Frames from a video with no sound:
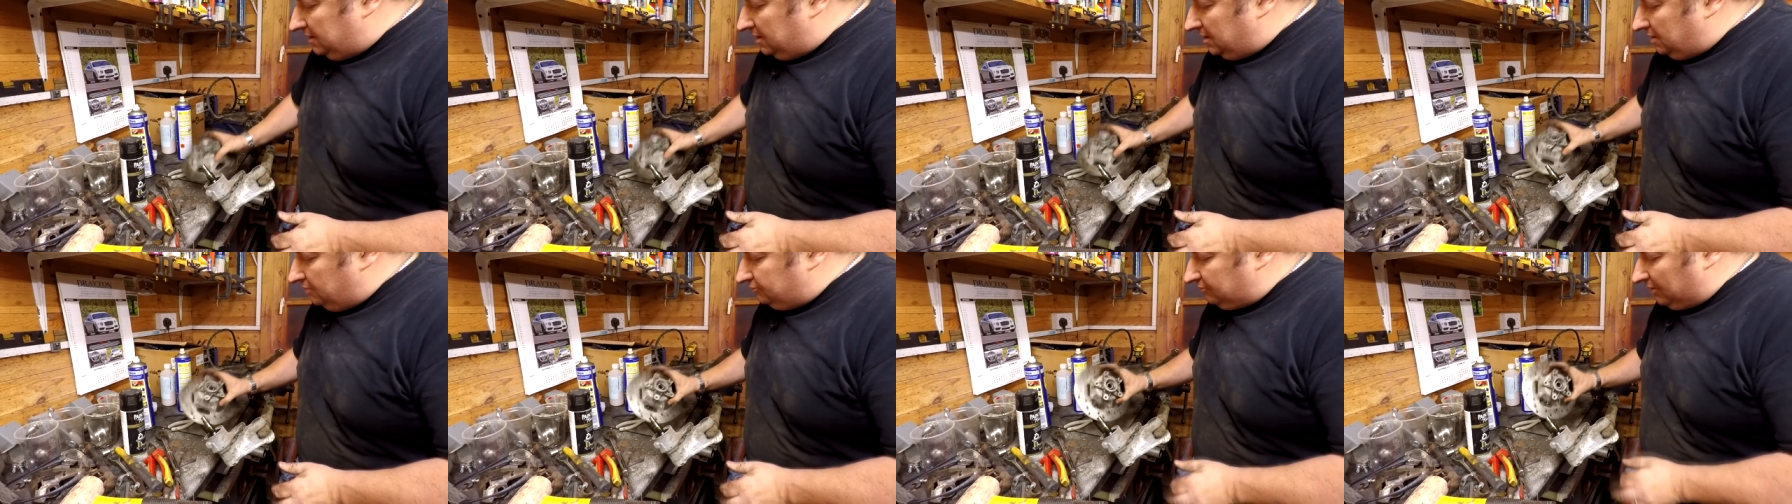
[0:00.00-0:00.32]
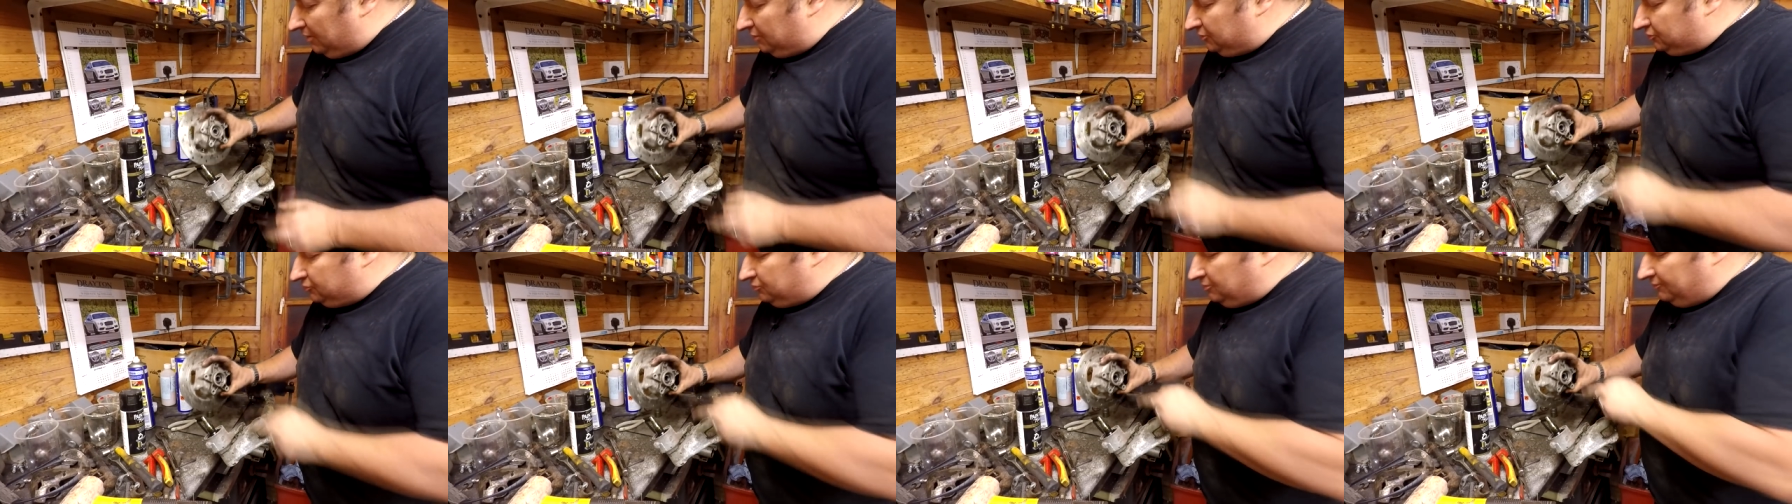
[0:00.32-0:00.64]
uh,
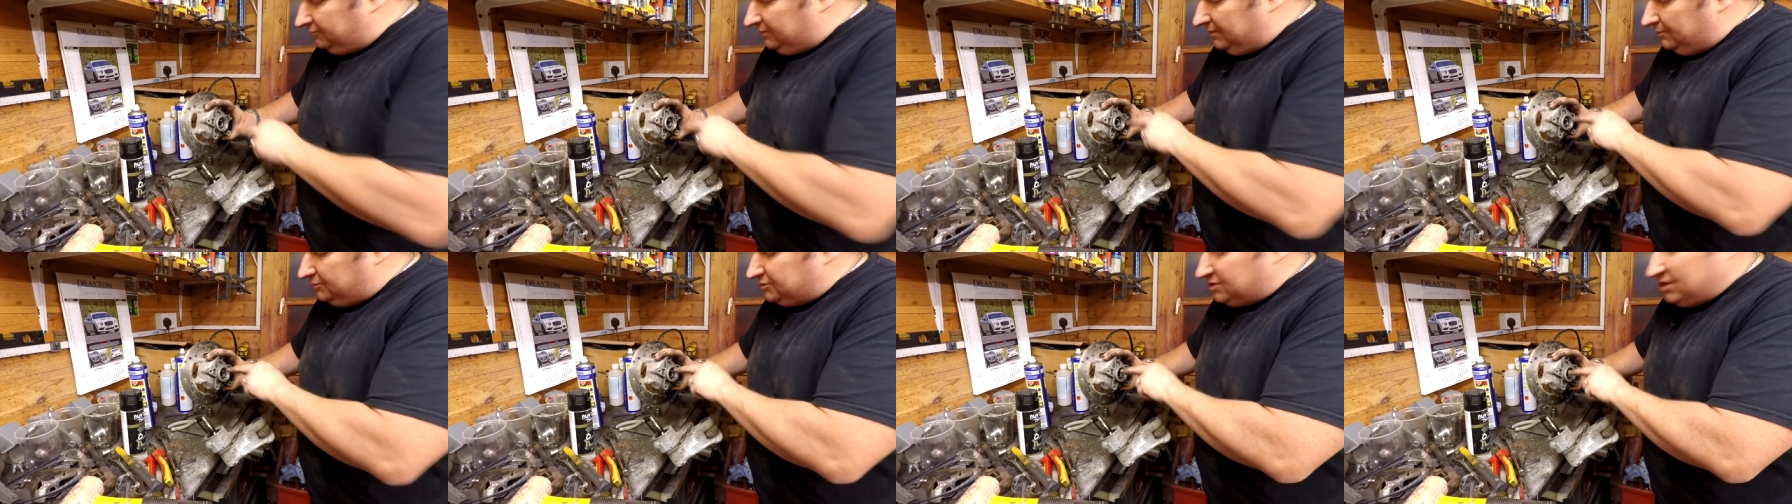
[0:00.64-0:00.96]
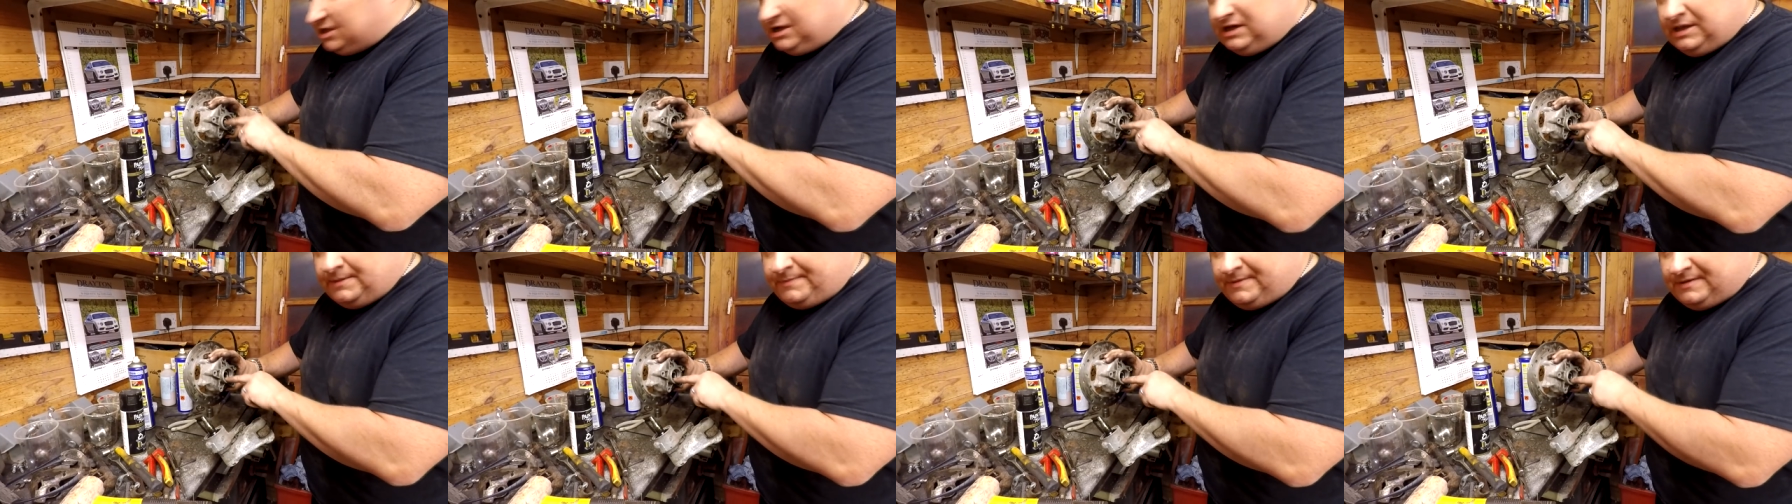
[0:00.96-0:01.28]
rotor off. There was a
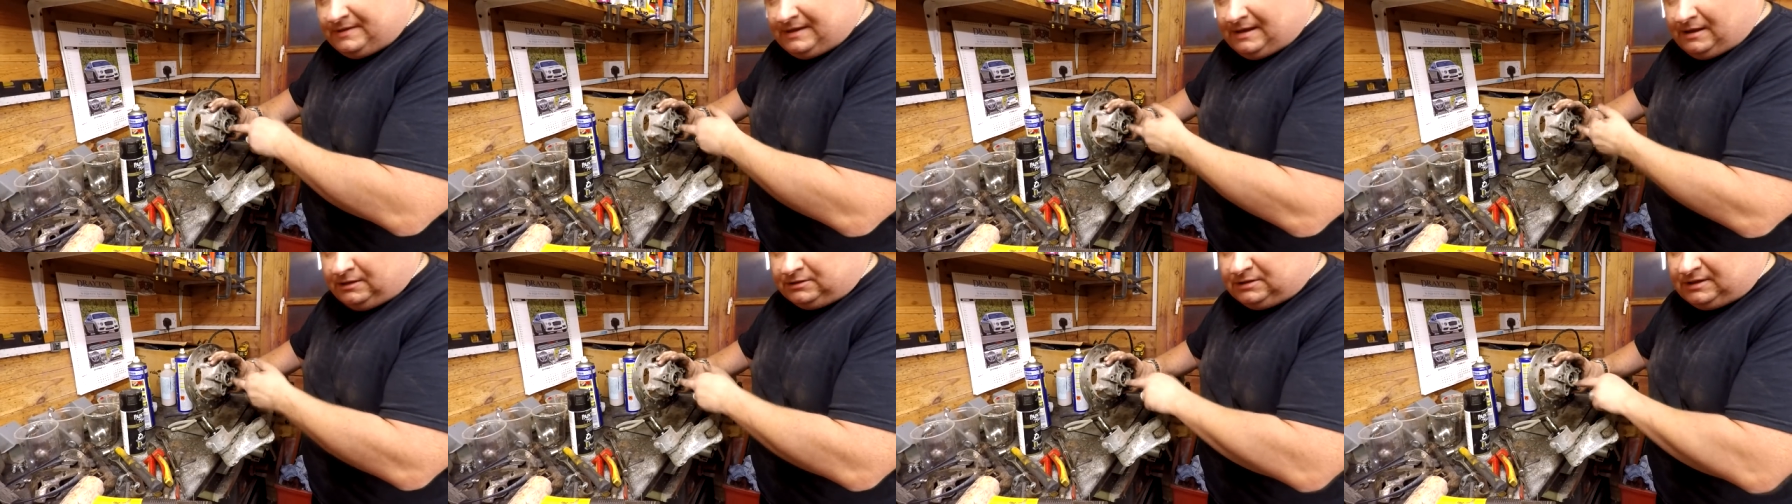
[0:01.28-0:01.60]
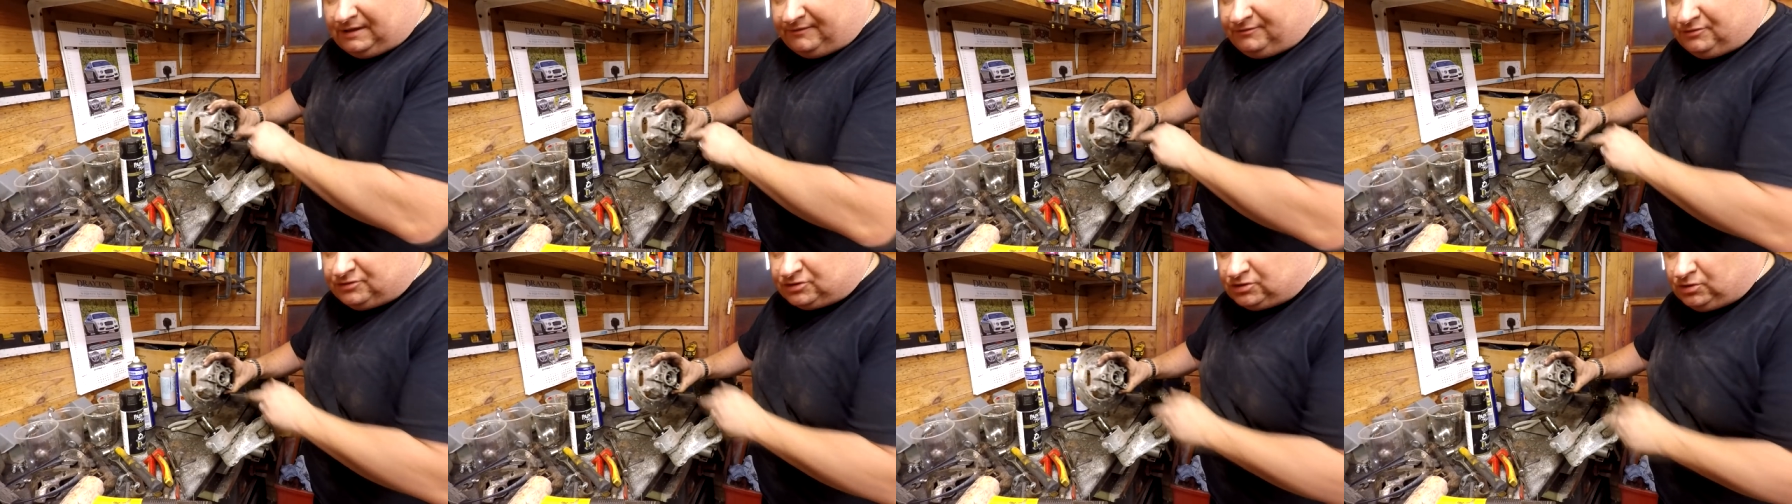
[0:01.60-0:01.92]
clip in there, I don't
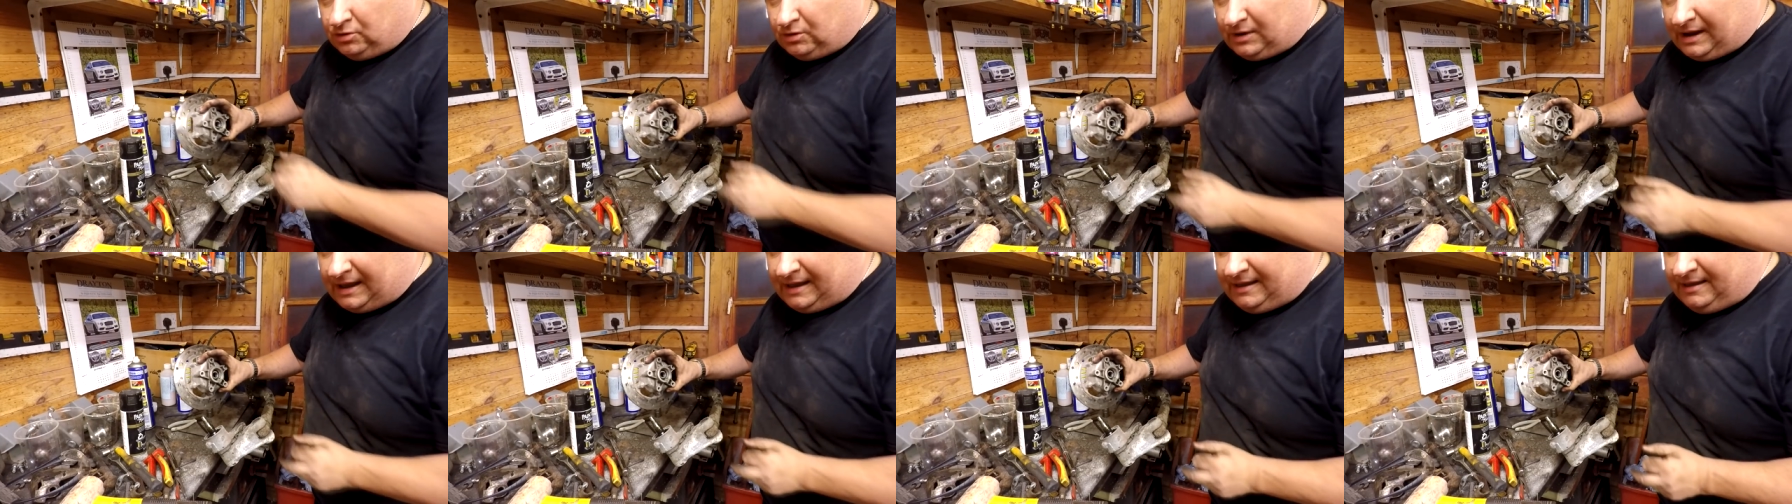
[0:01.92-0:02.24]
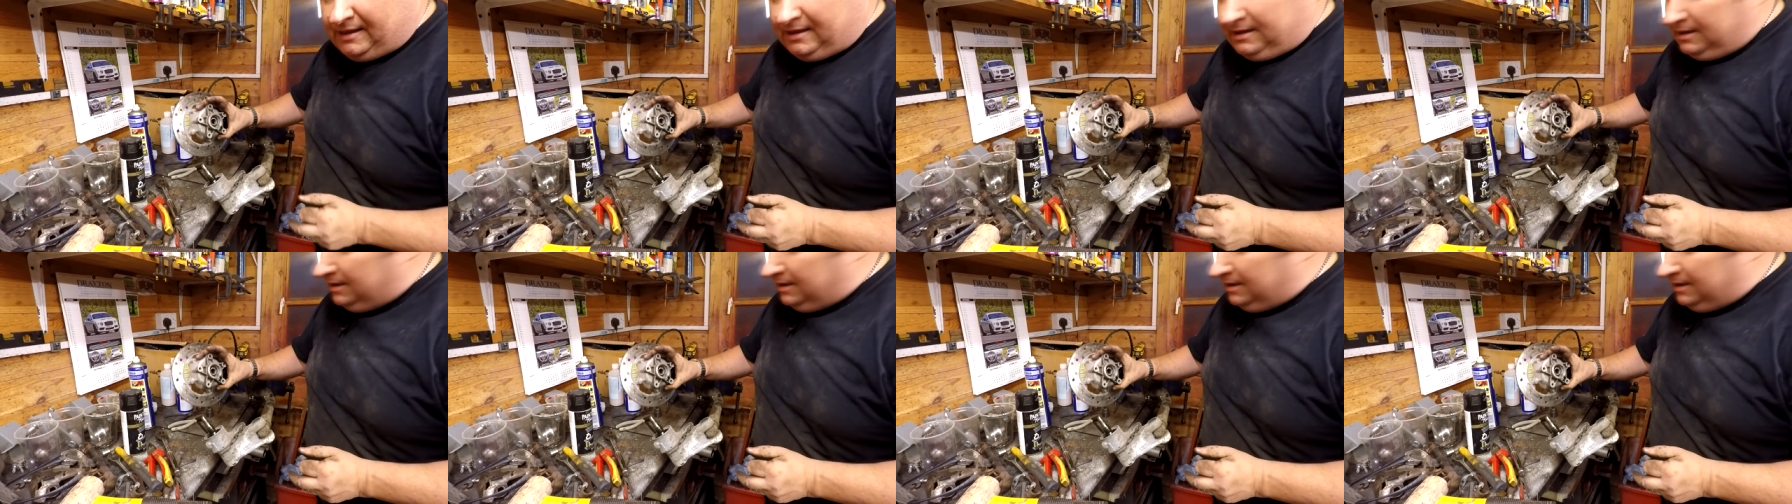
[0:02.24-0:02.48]
know if you saw that